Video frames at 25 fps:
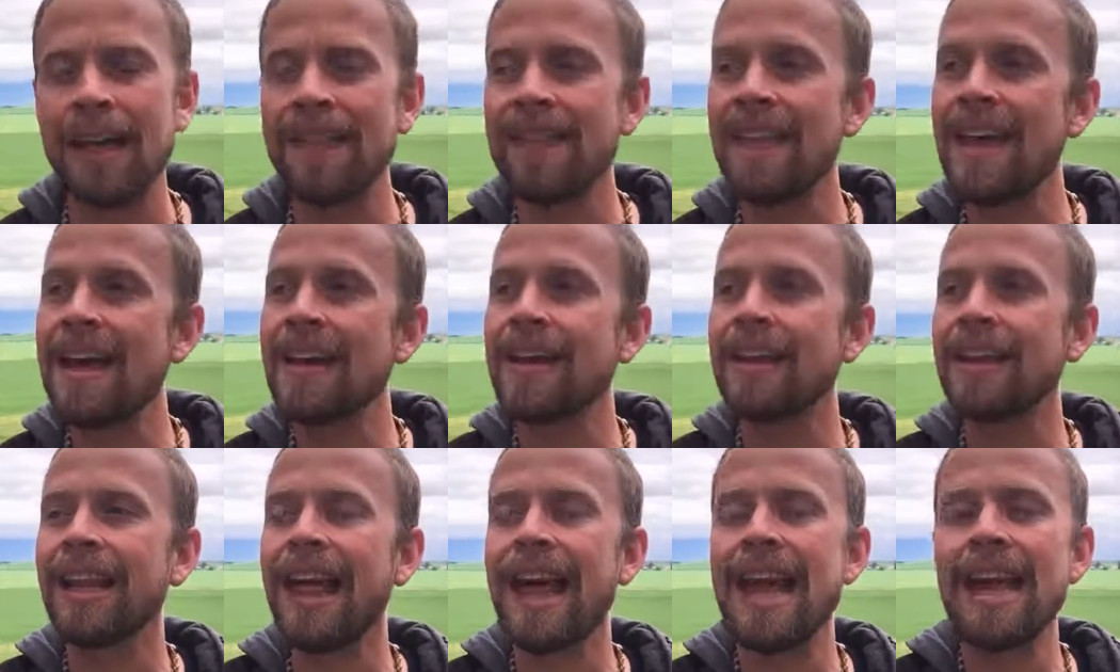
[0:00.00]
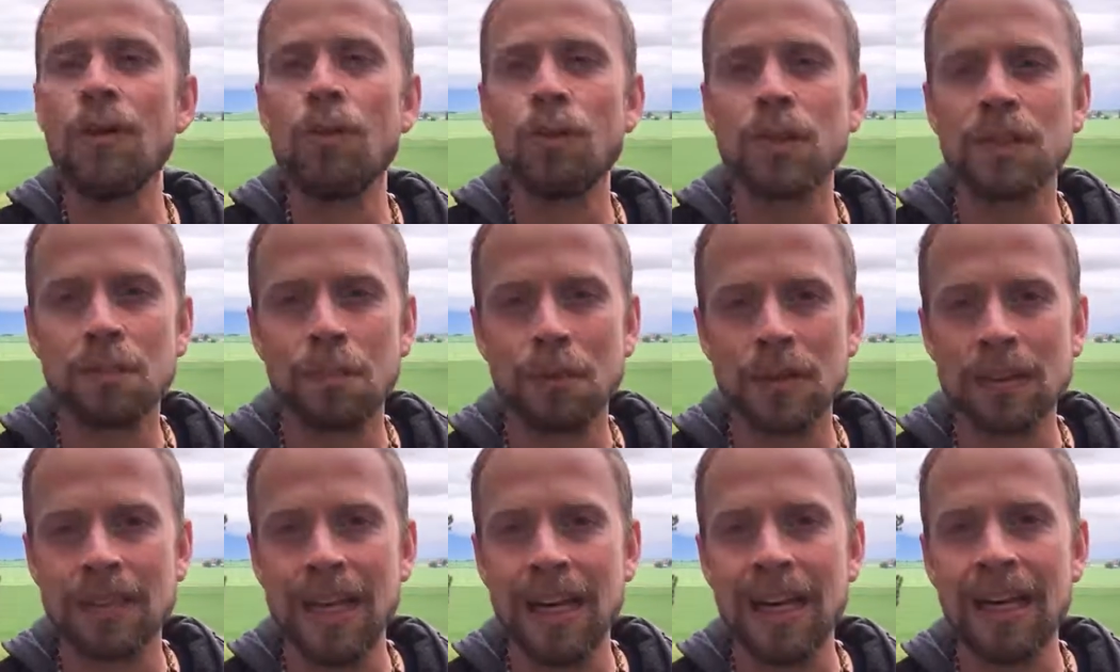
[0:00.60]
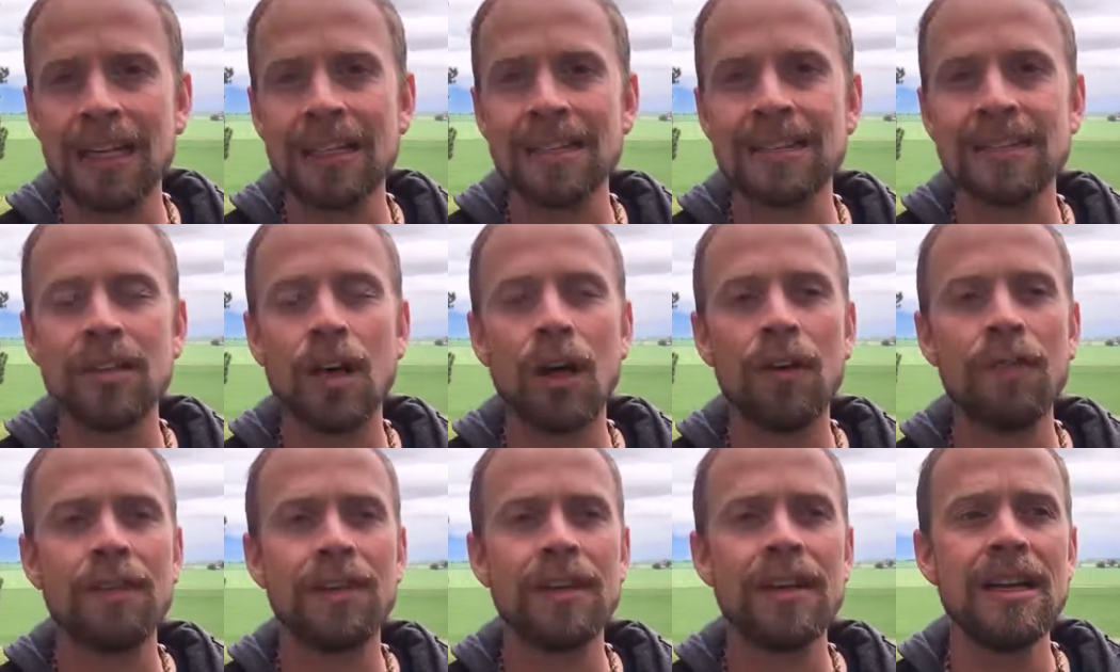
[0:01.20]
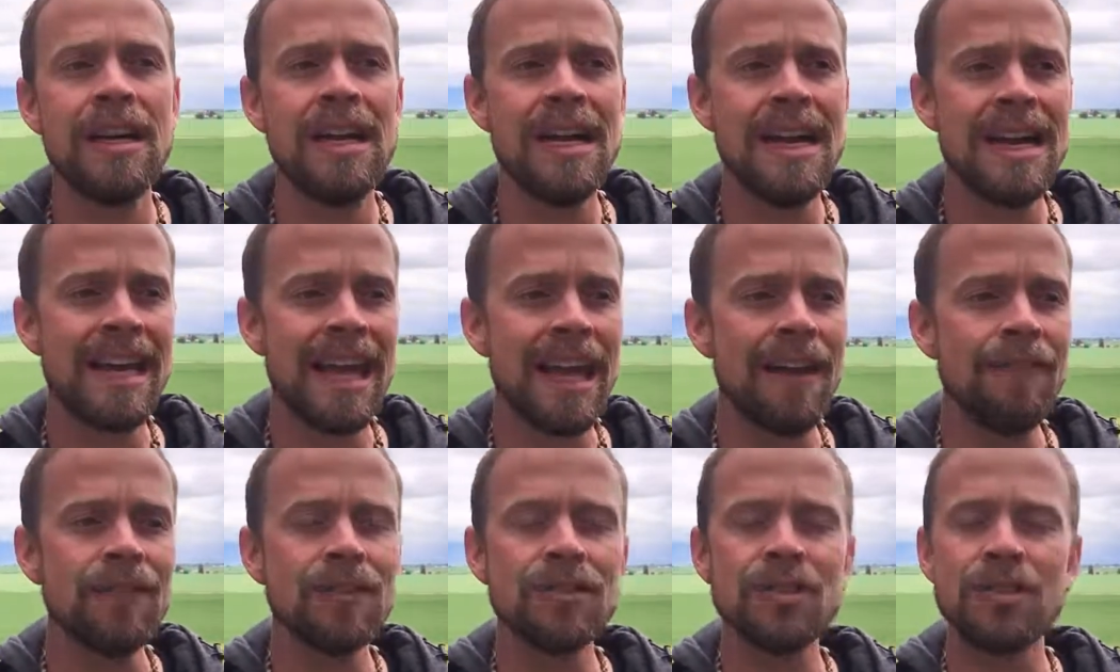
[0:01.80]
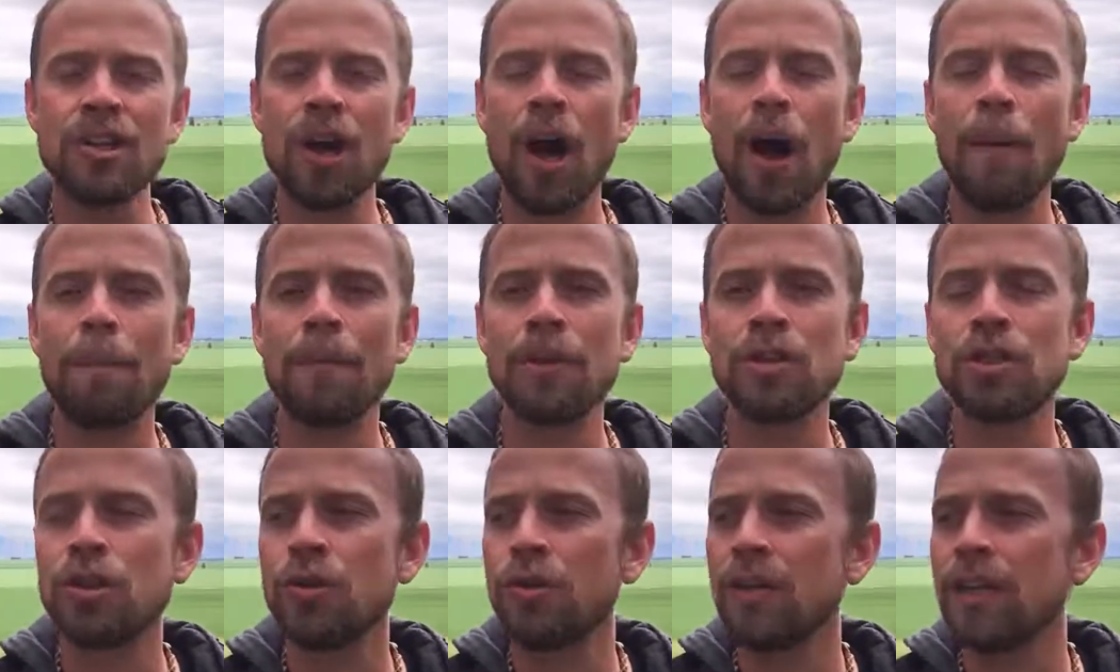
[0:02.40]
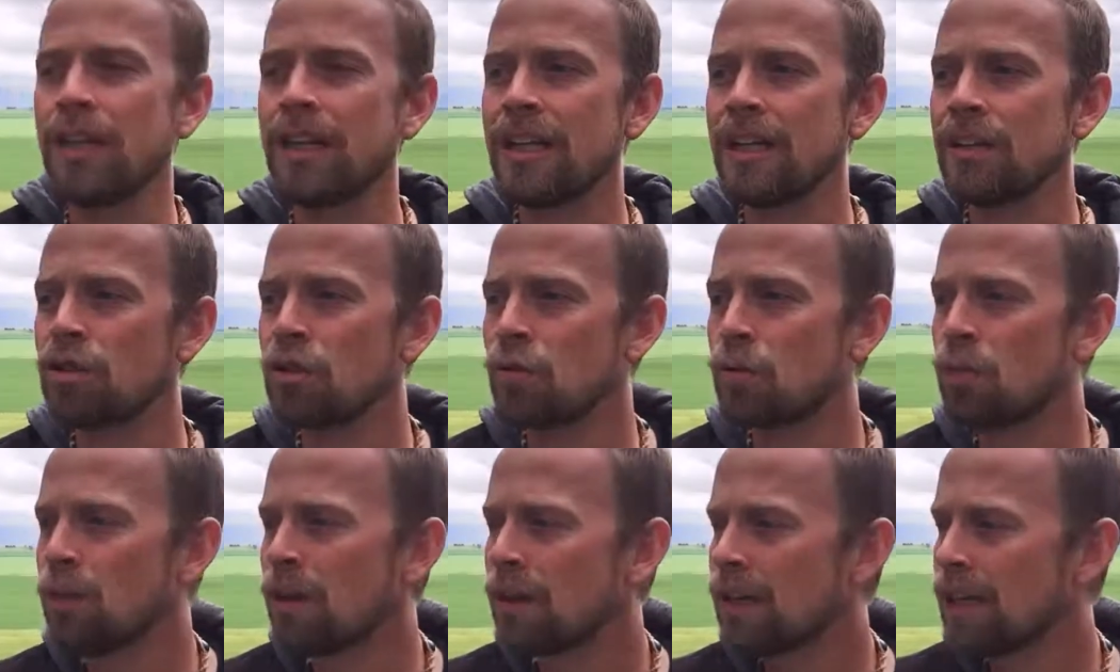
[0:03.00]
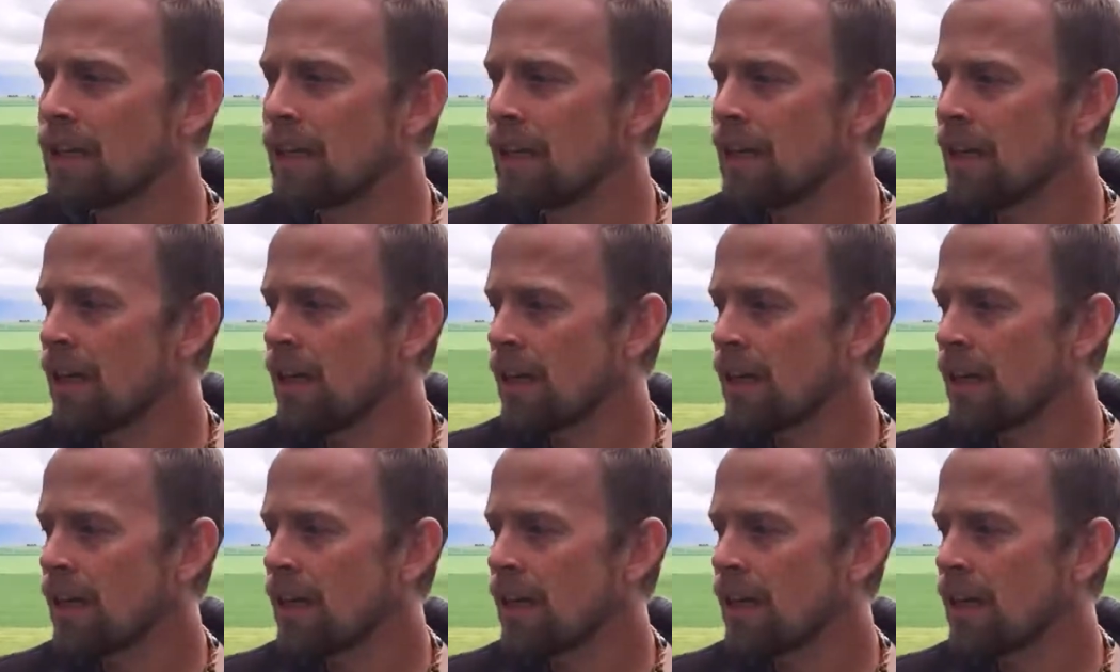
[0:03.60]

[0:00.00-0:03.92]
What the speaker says: And then language presented itself and gave us the opportunity to really